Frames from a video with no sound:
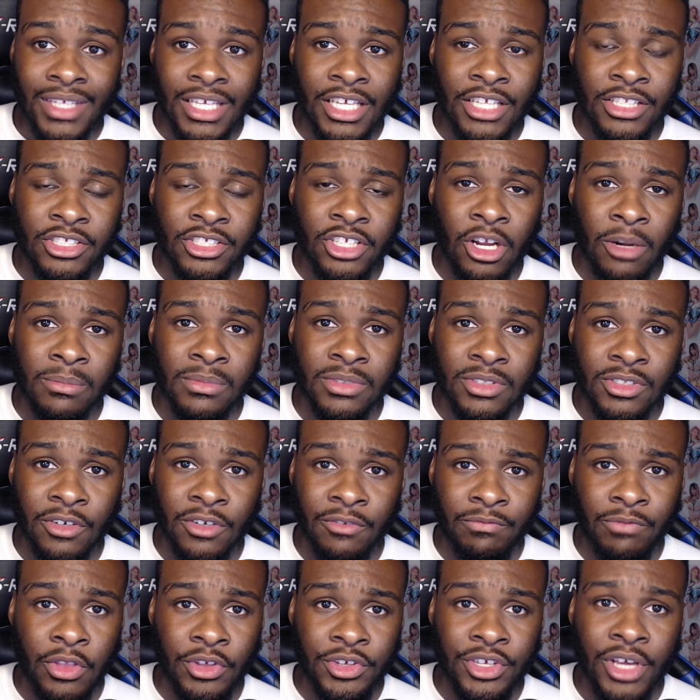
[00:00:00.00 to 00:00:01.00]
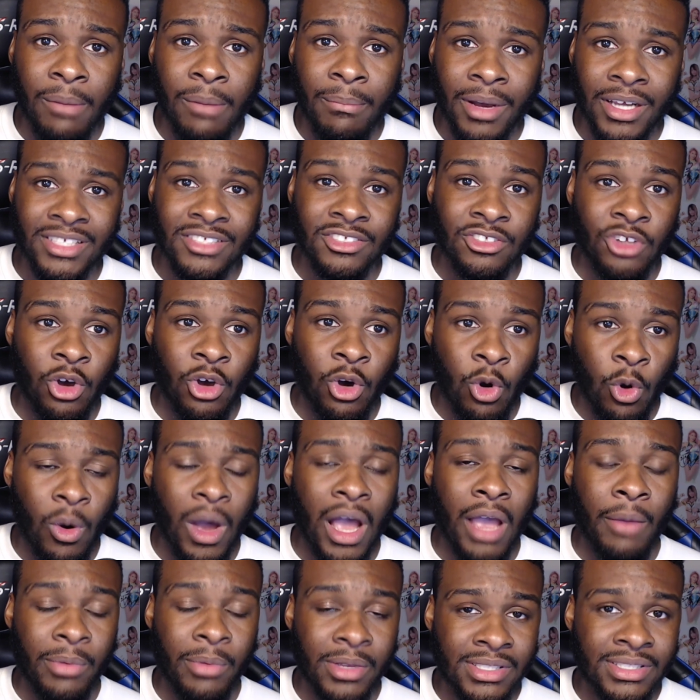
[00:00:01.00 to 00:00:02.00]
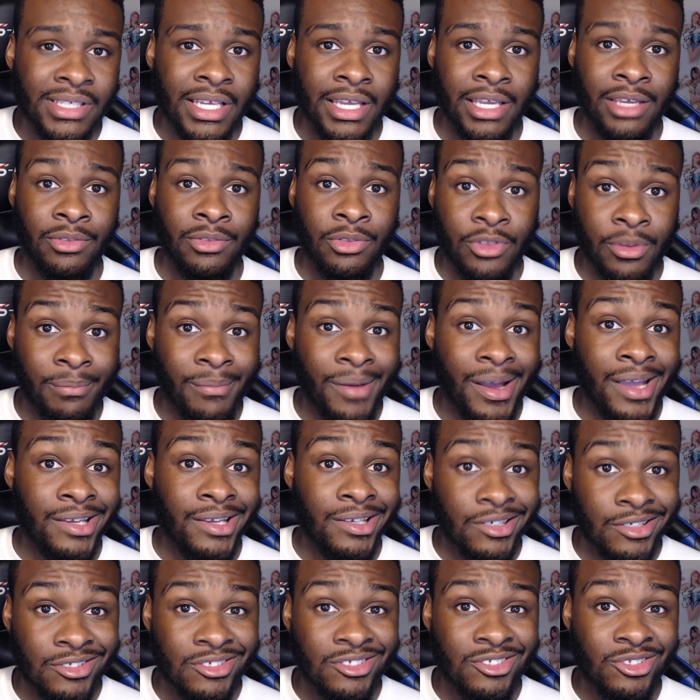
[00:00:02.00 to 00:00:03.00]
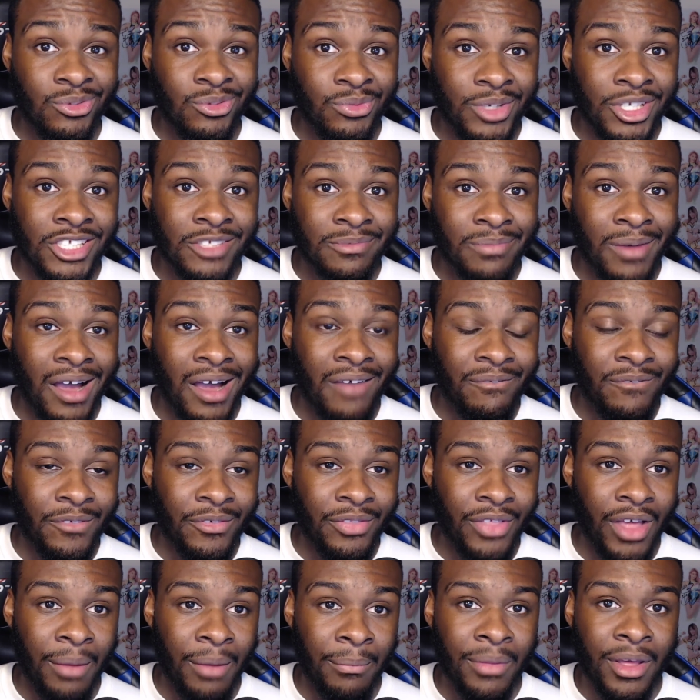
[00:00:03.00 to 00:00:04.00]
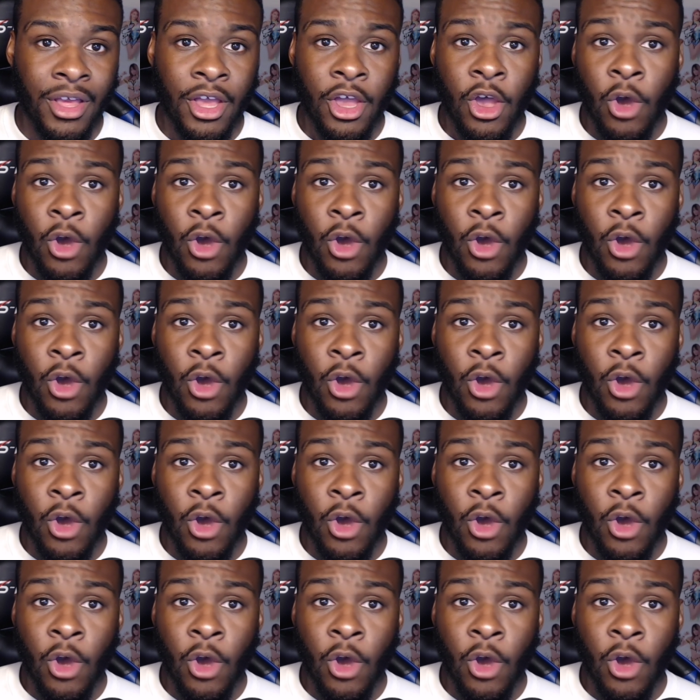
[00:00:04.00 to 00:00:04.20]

In terms of the Young Bucks as a whole, I would say the mic is the weak spot for them.